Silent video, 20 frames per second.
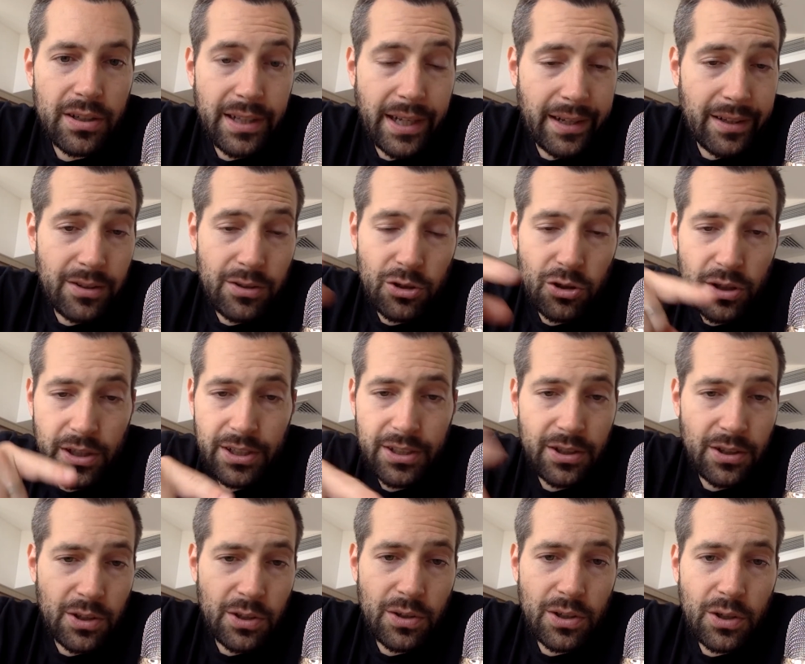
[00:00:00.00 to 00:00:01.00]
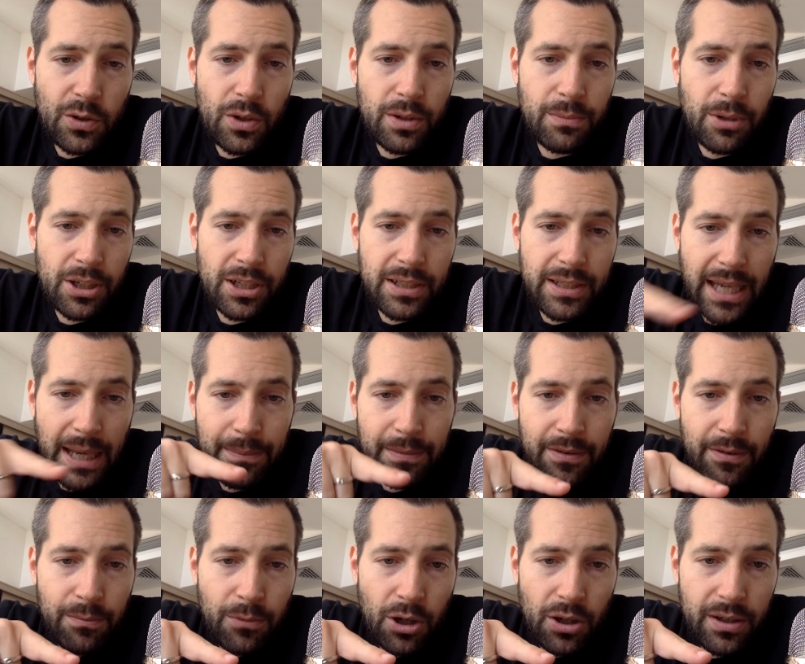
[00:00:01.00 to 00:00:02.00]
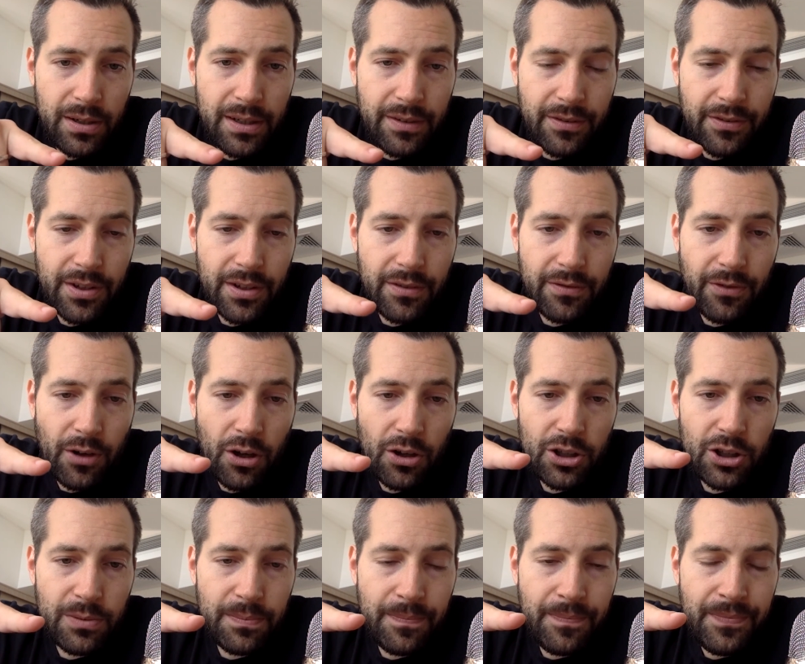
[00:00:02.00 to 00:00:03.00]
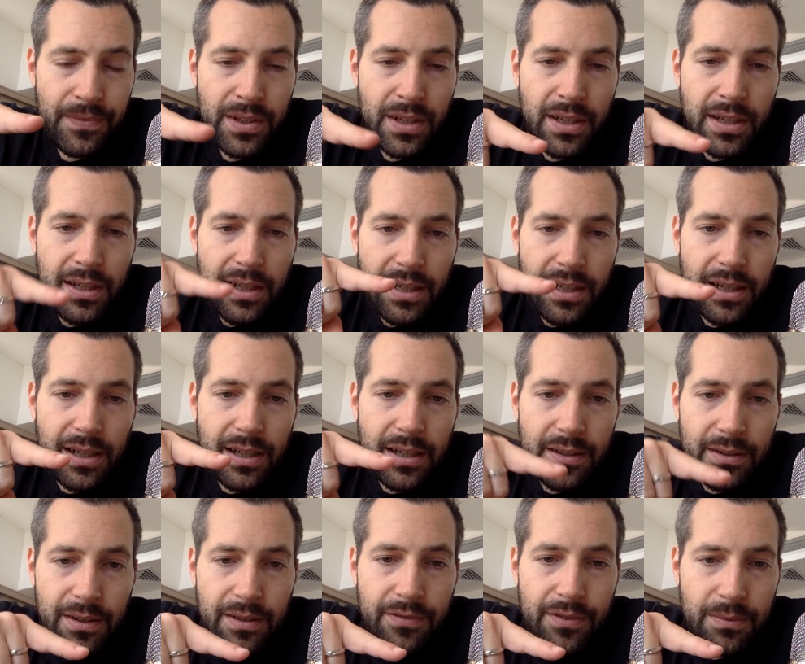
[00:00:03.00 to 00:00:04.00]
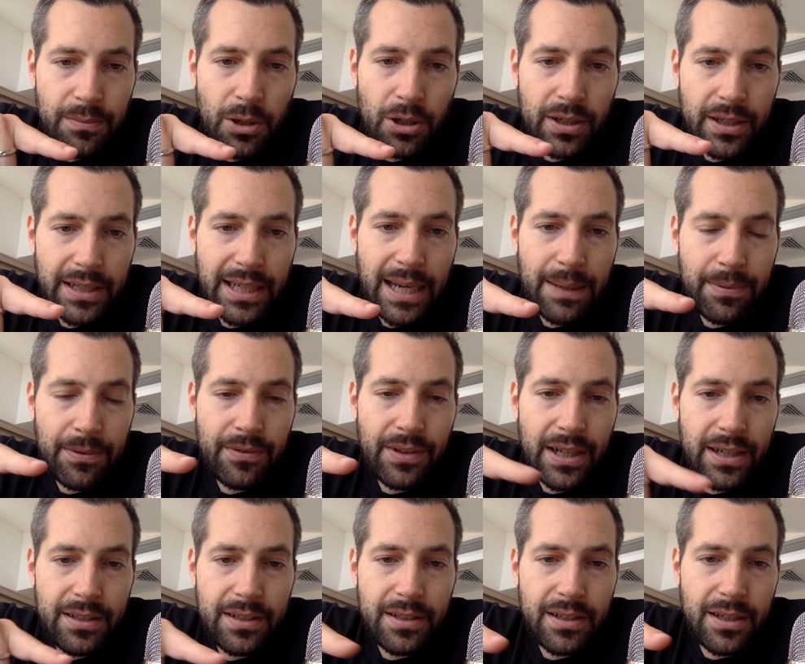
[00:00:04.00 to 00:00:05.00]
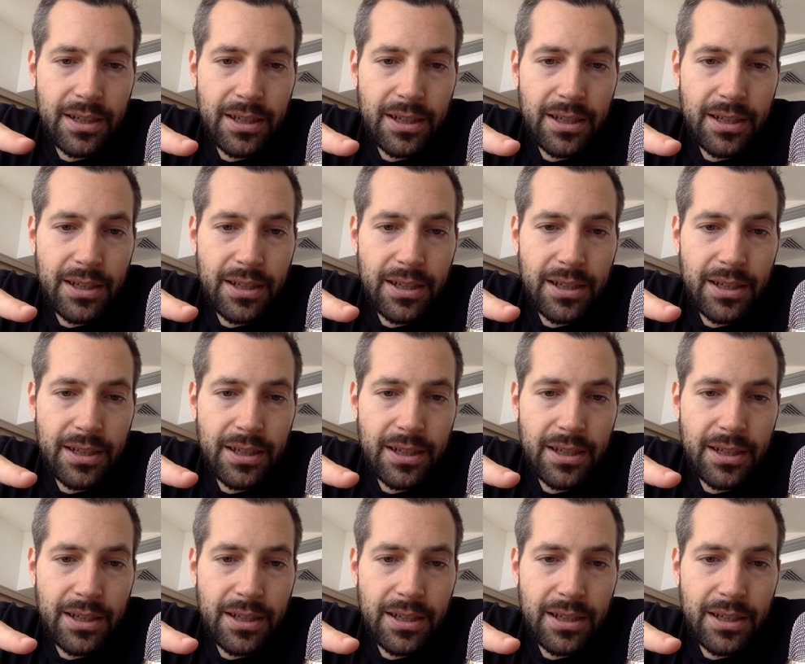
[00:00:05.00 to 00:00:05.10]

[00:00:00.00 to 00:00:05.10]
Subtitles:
Like look at go in CoinMarketCap. If the volume, if the market cap of that